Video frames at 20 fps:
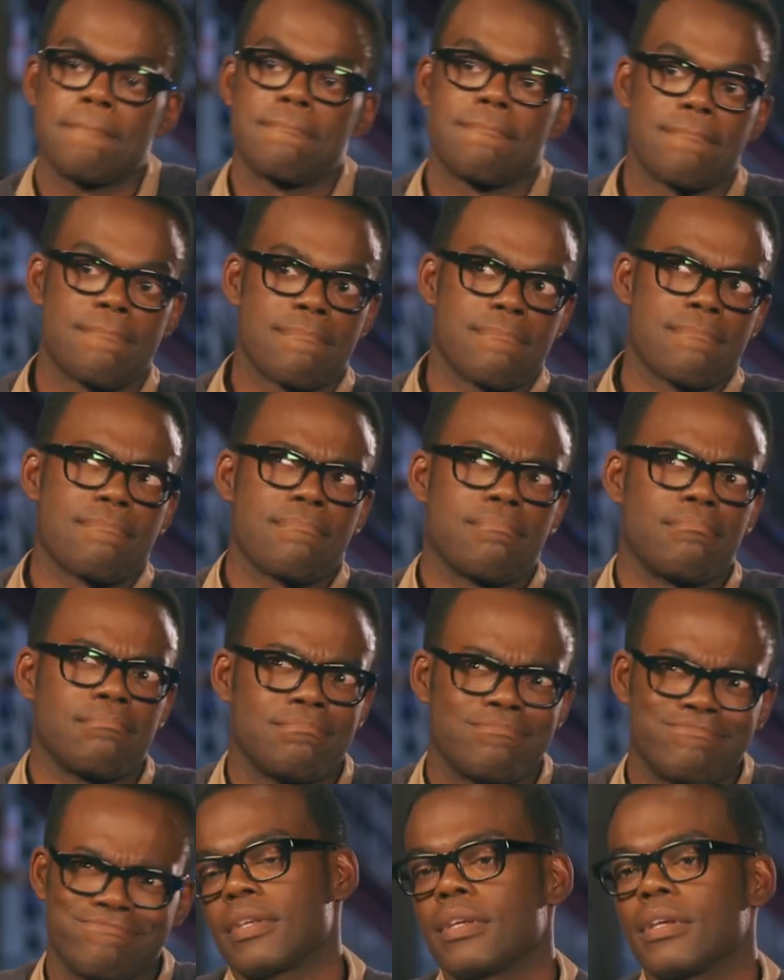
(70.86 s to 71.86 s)

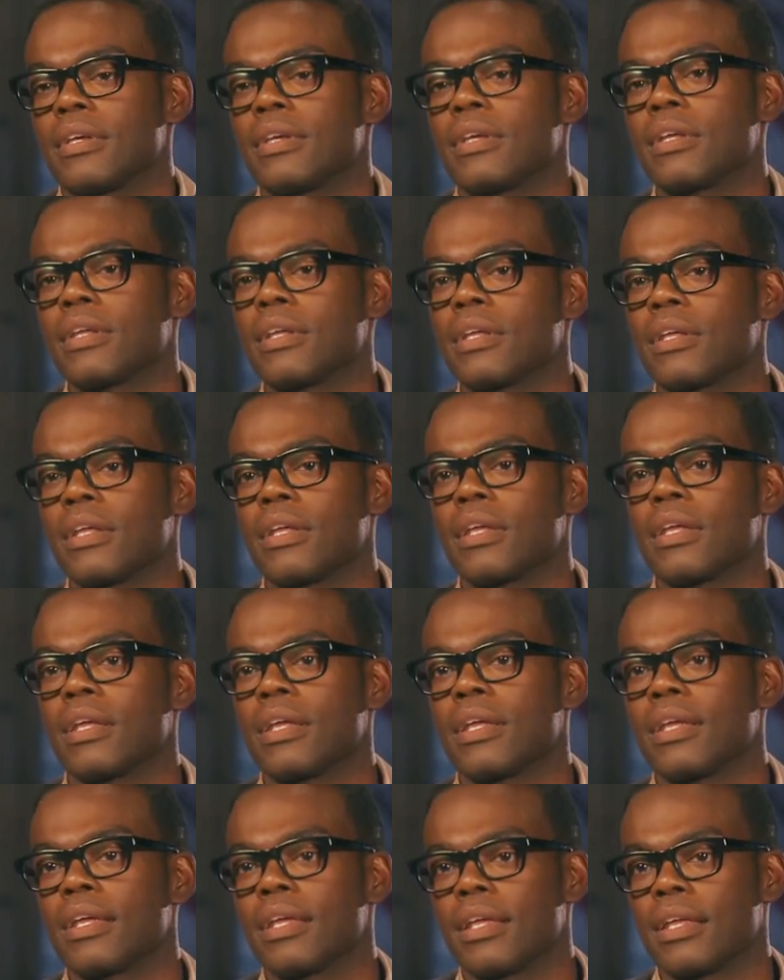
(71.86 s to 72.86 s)

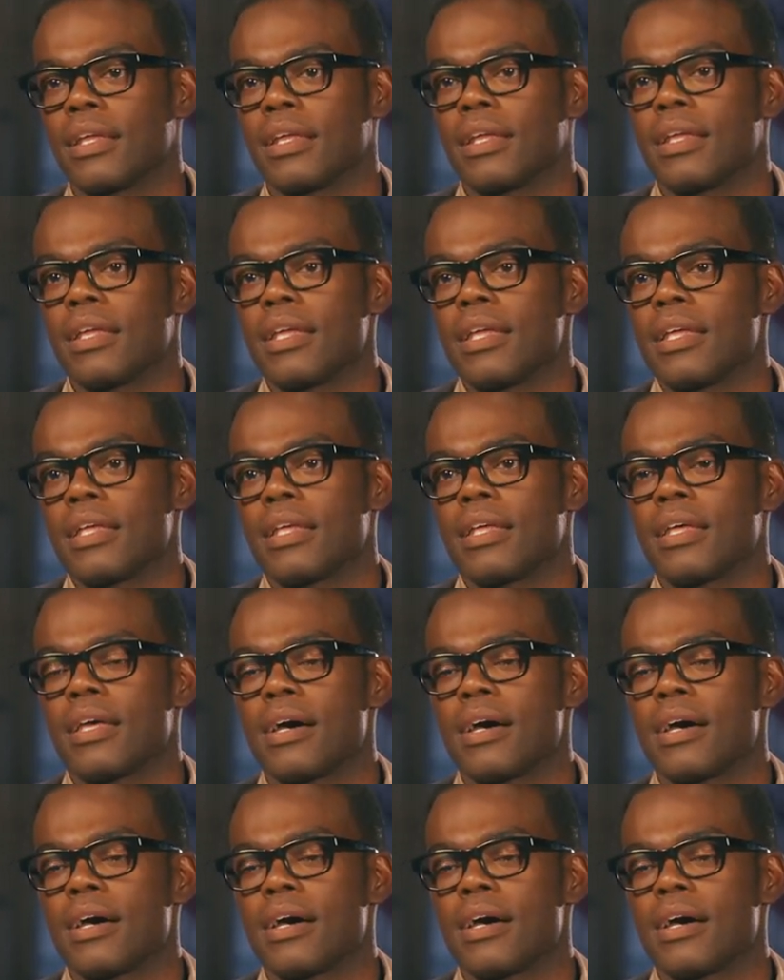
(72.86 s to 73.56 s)
No one is speaking in this clip.